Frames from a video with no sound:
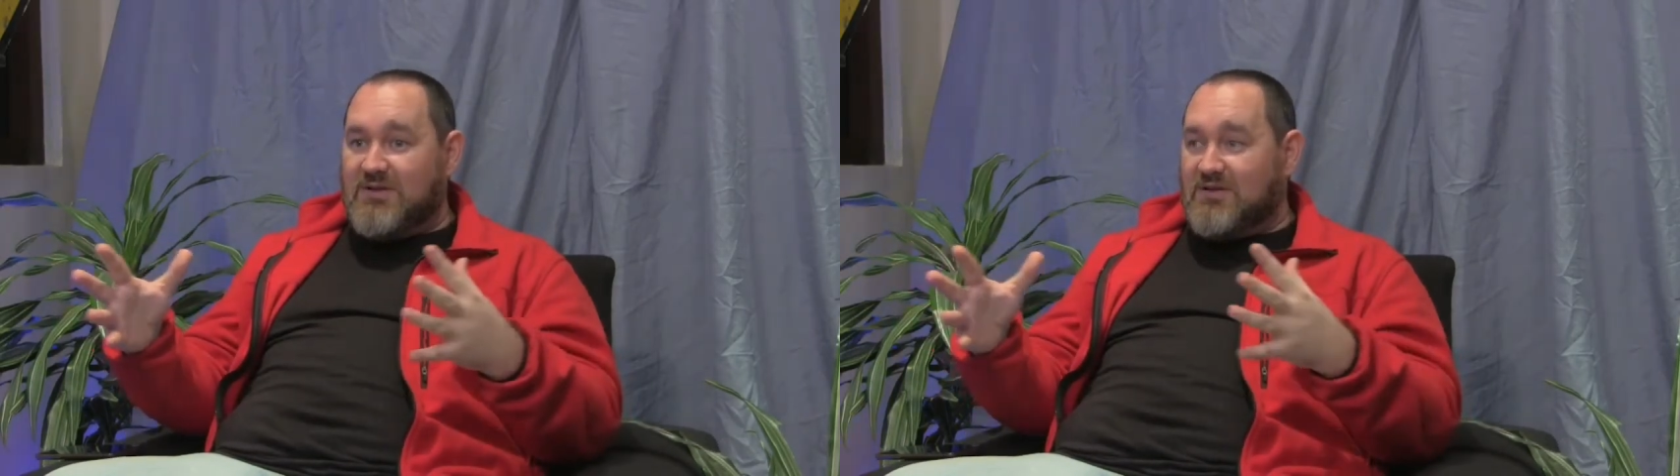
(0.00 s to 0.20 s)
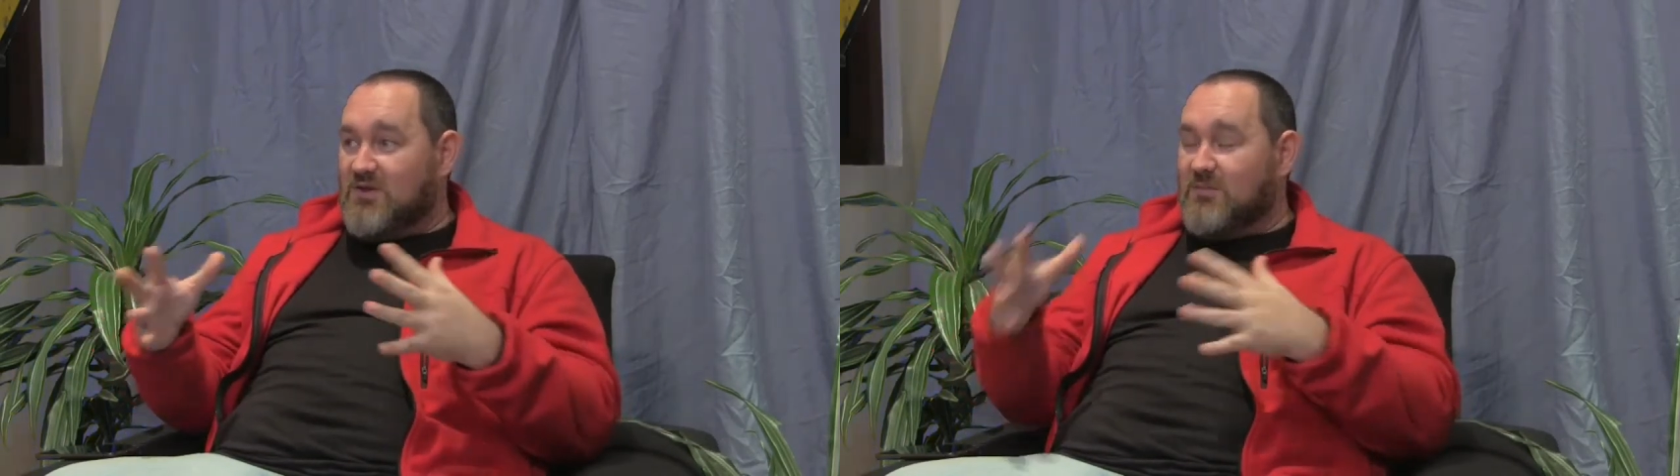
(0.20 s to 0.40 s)

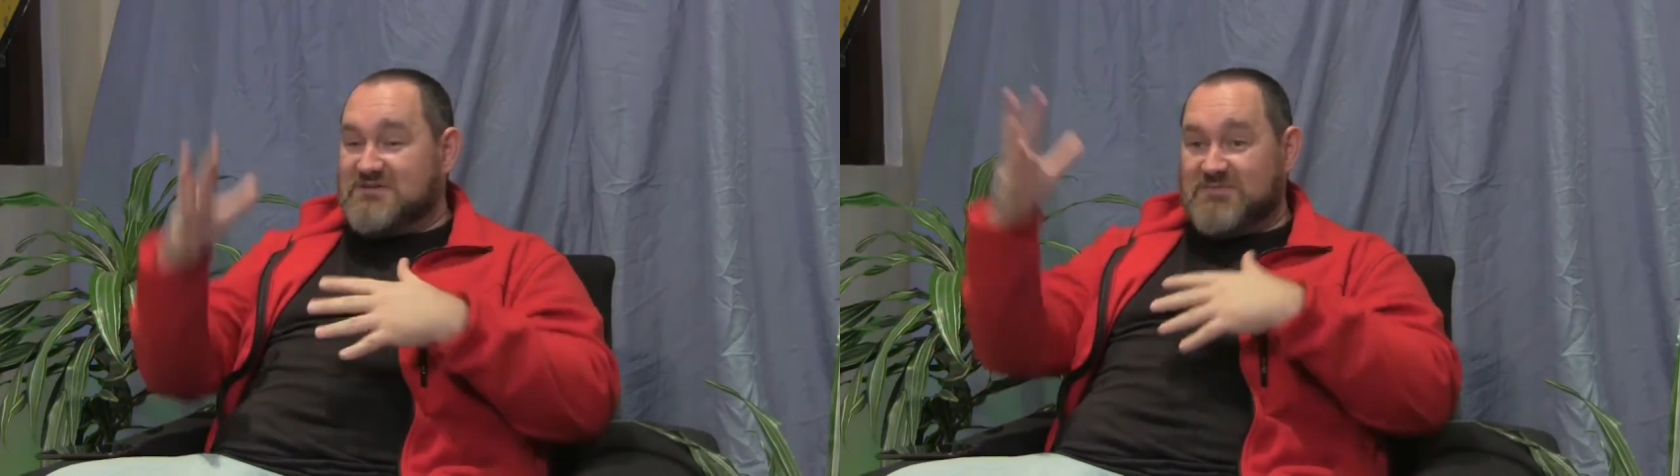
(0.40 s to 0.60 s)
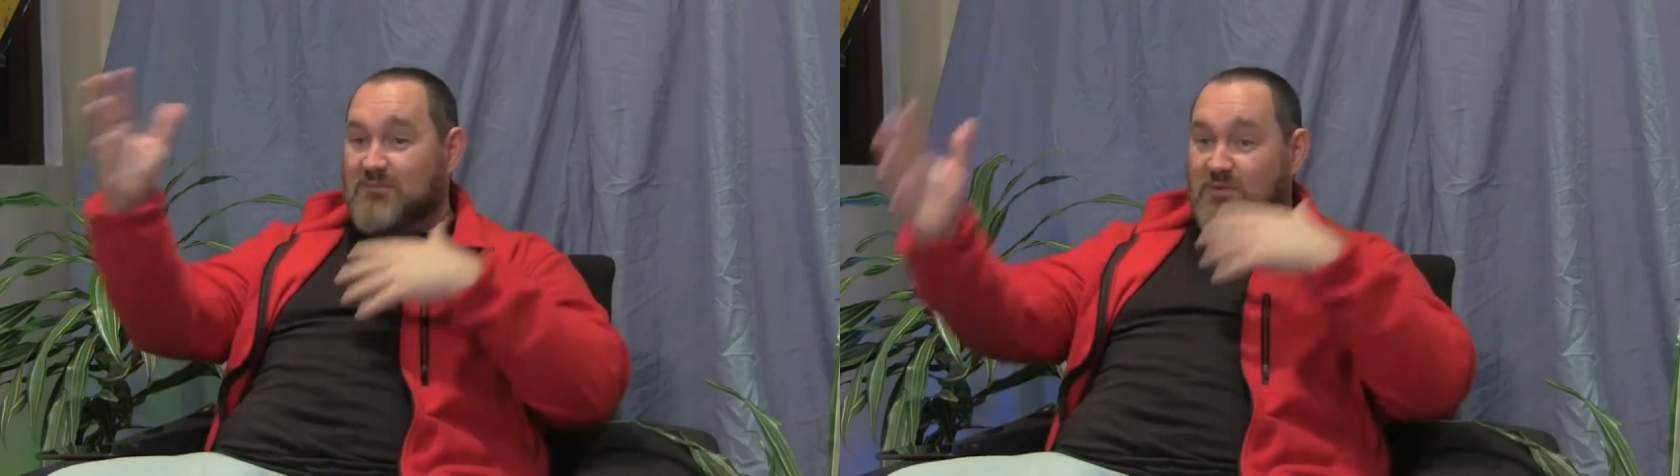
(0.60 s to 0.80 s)
and you
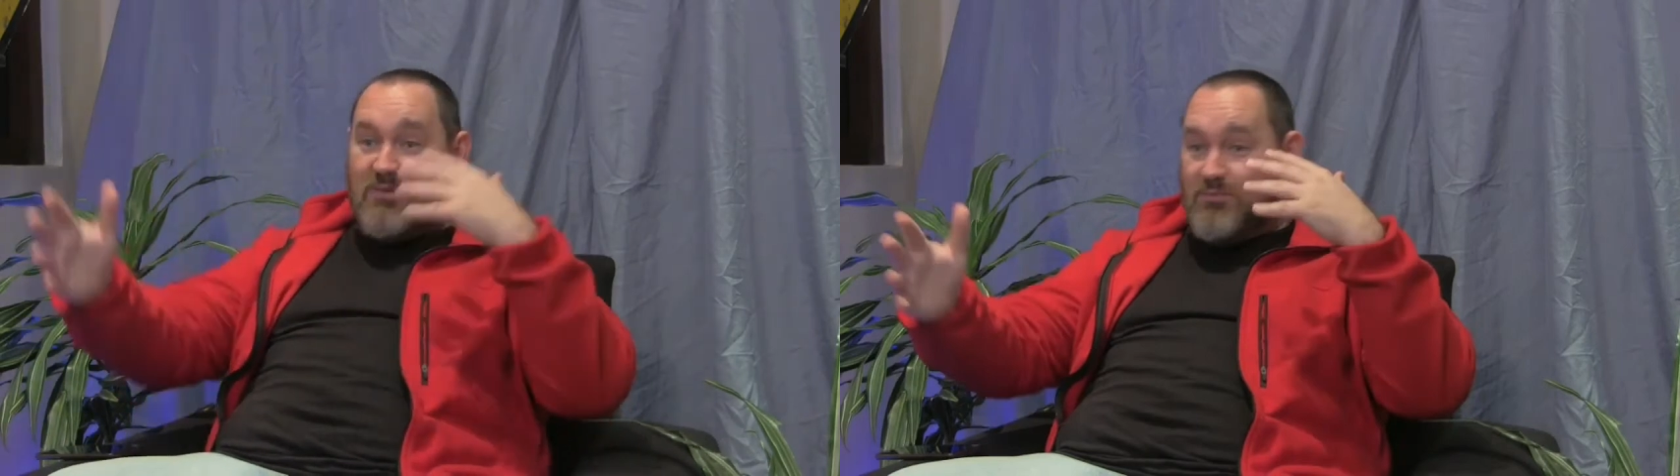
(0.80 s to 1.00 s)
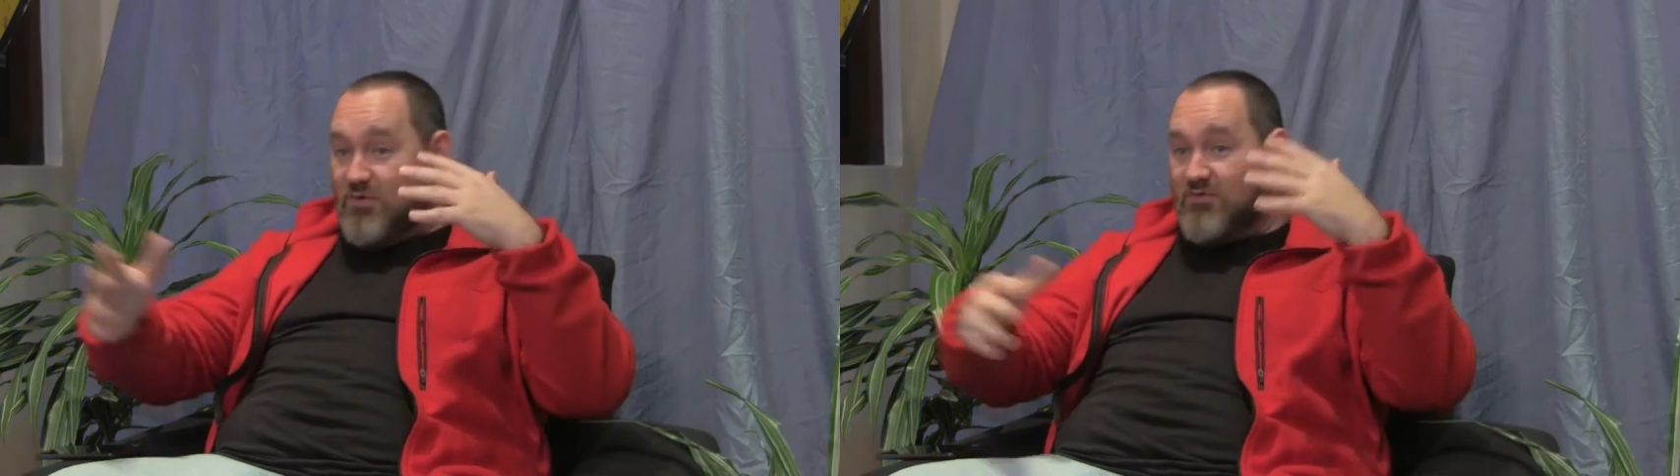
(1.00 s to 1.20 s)
must be
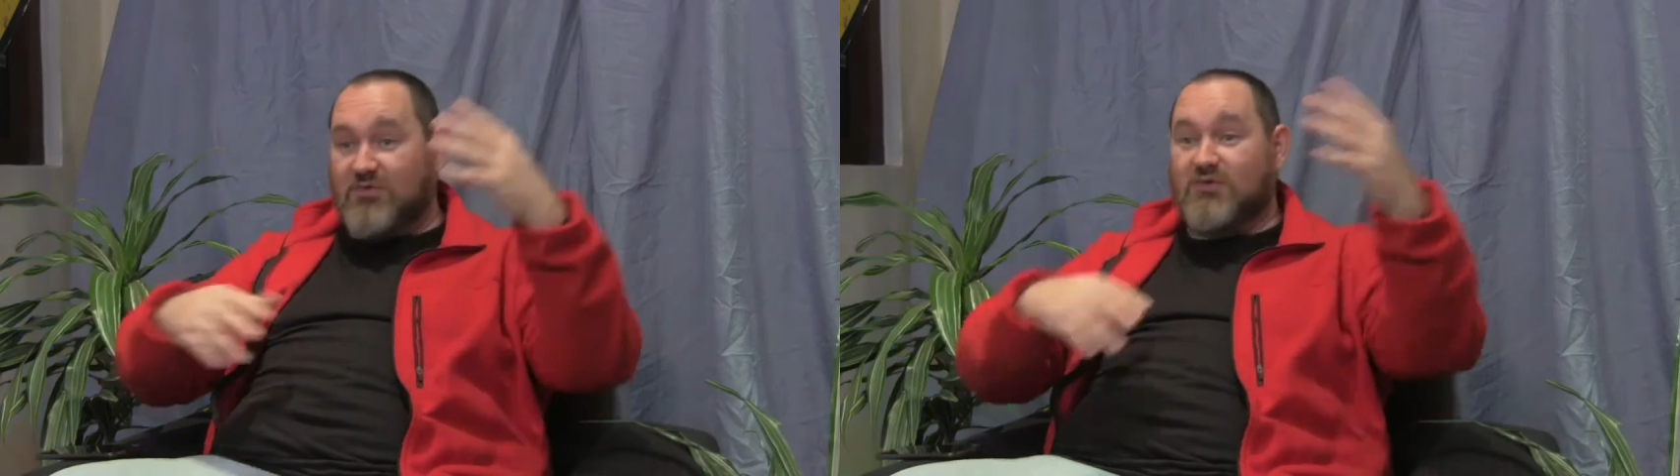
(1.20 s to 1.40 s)
bulletproof,